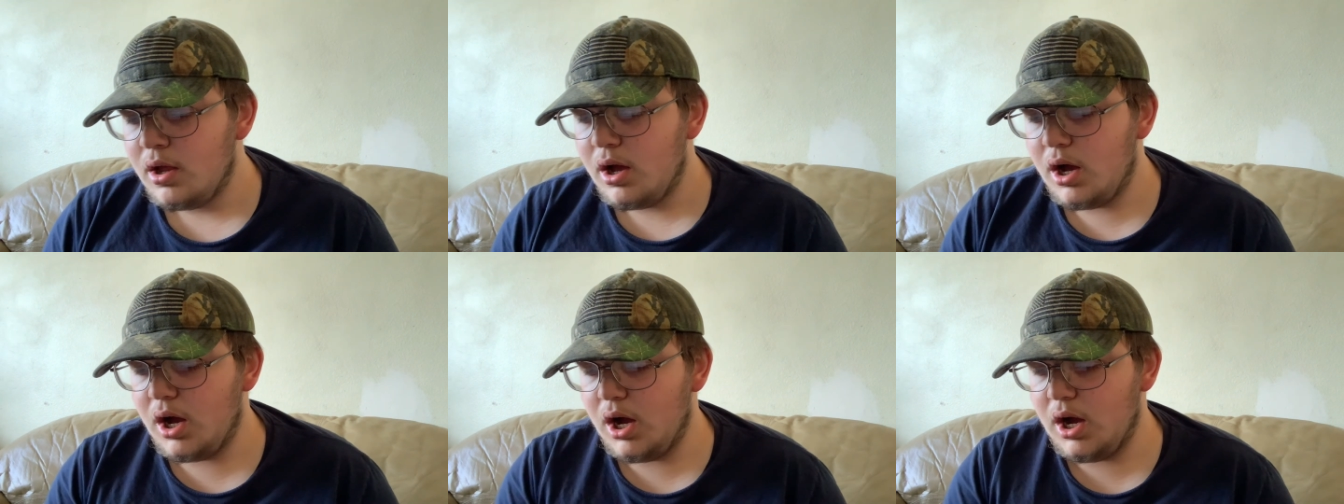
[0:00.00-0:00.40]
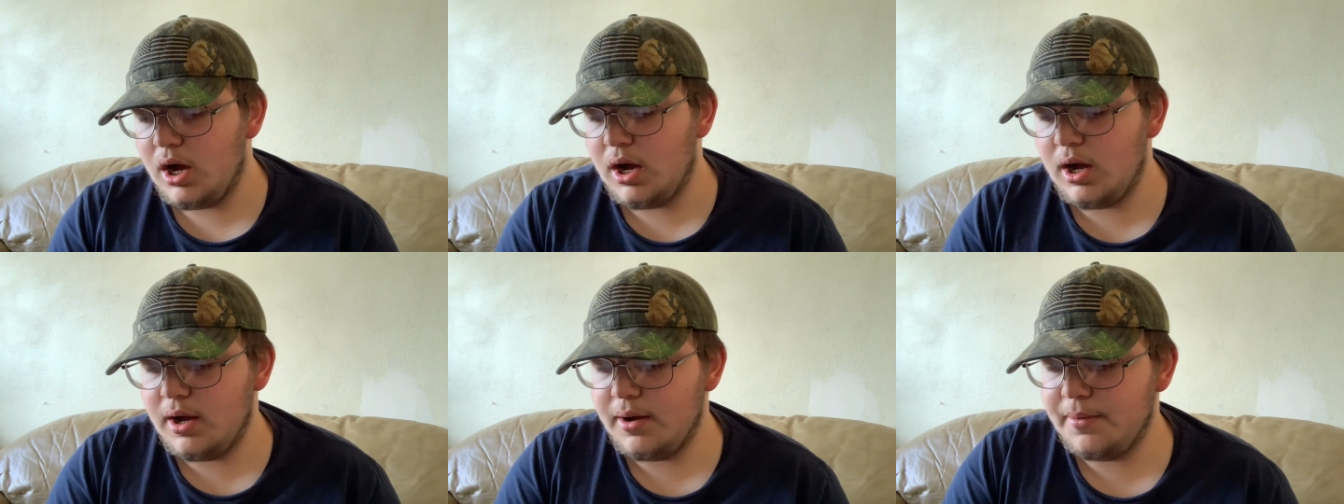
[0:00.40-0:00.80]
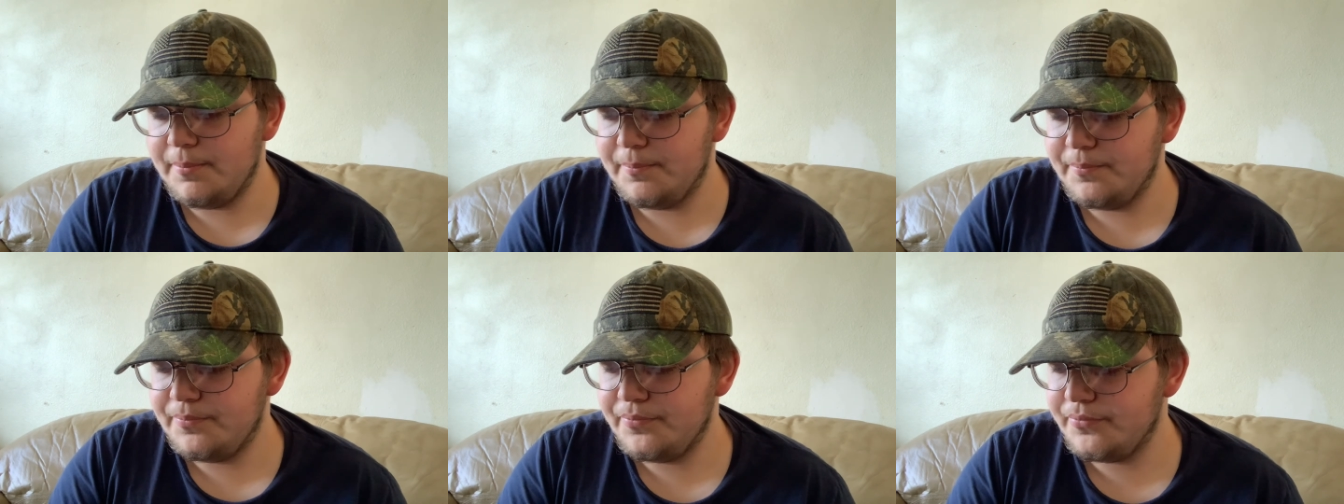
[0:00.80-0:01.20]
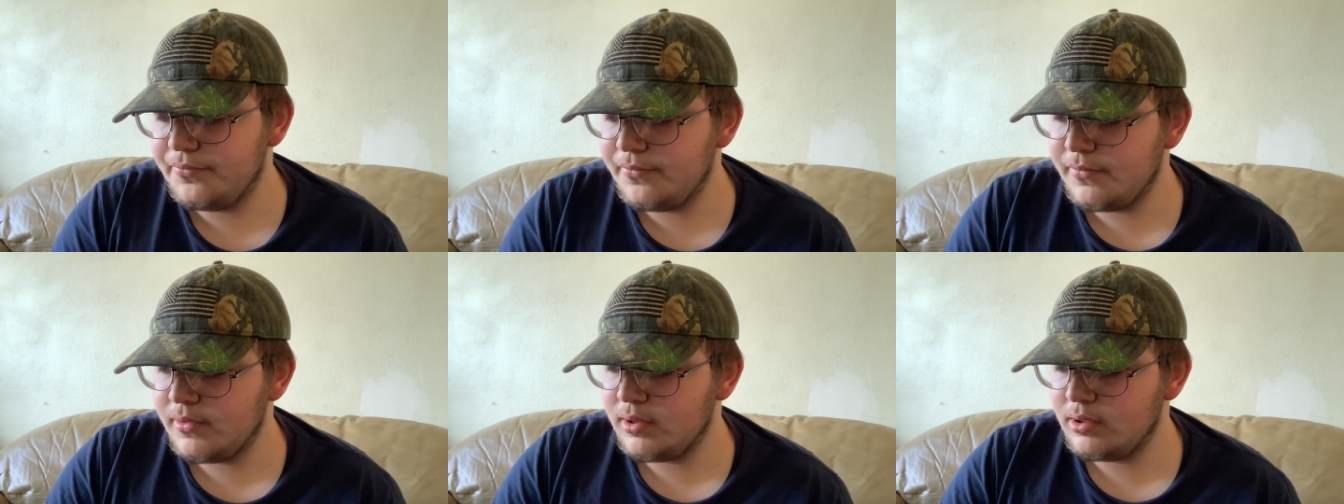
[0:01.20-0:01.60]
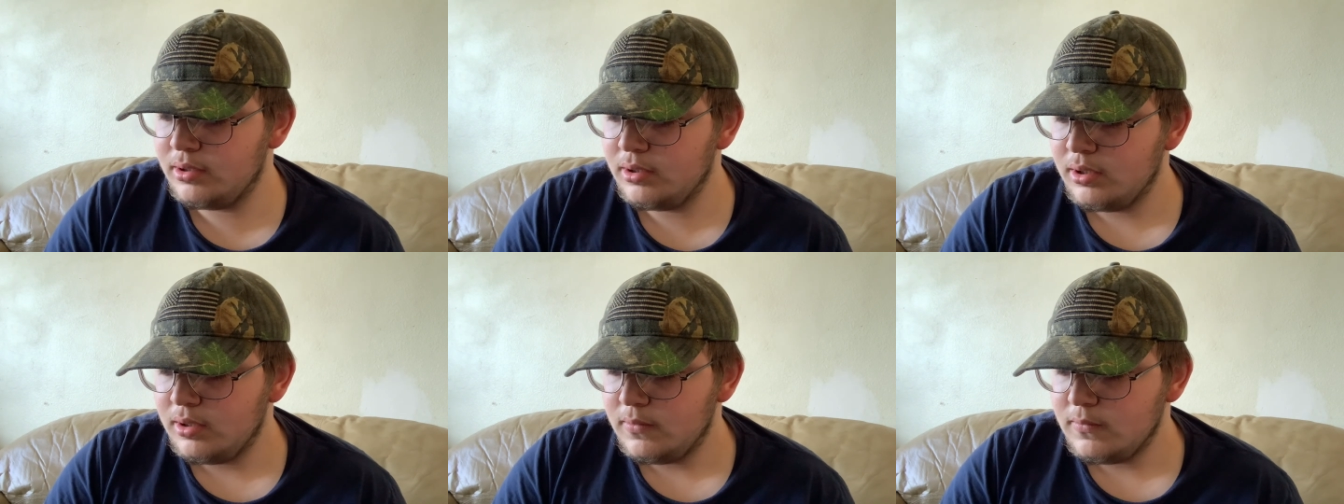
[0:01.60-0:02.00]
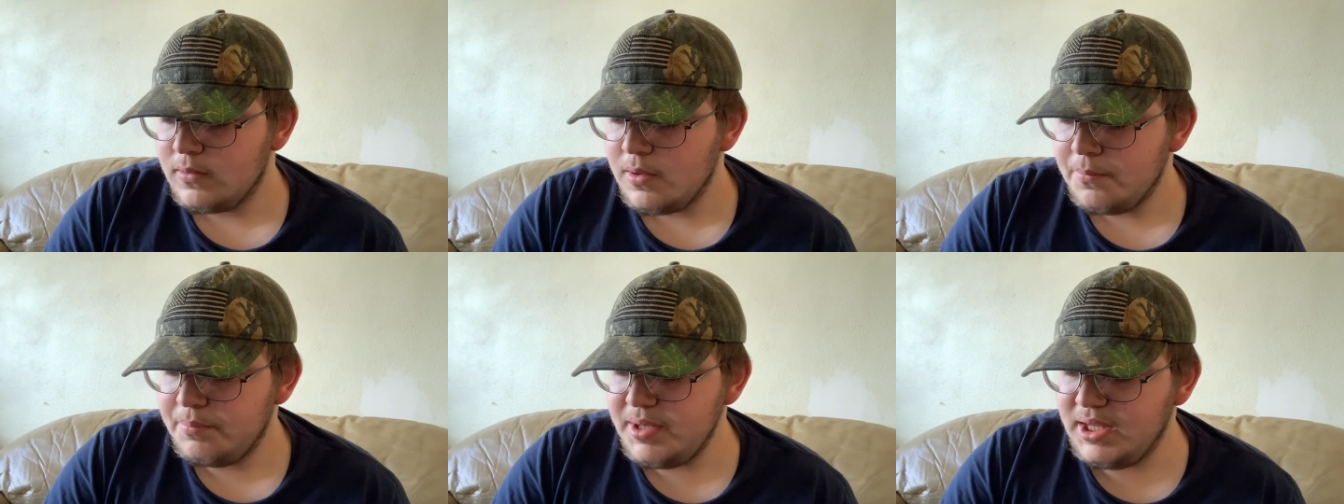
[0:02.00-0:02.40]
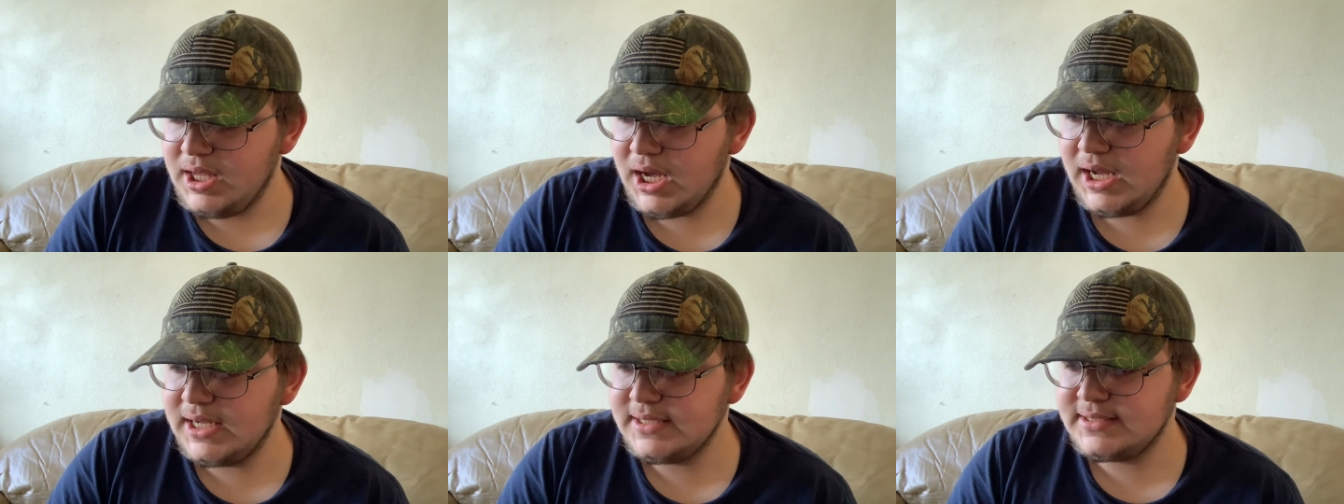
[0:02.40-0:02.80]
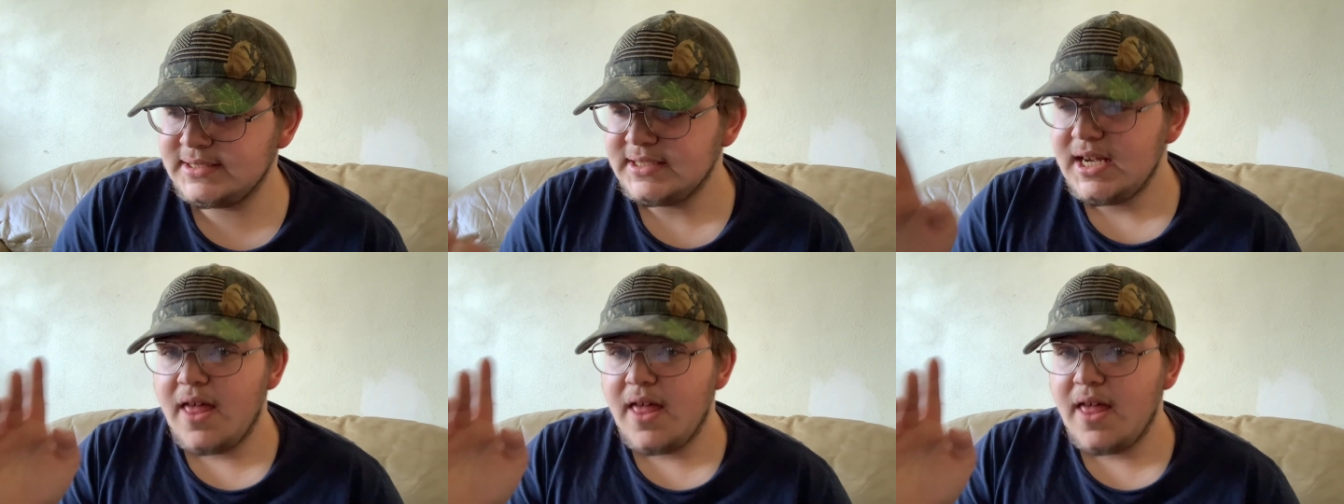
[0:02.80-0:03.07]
Um because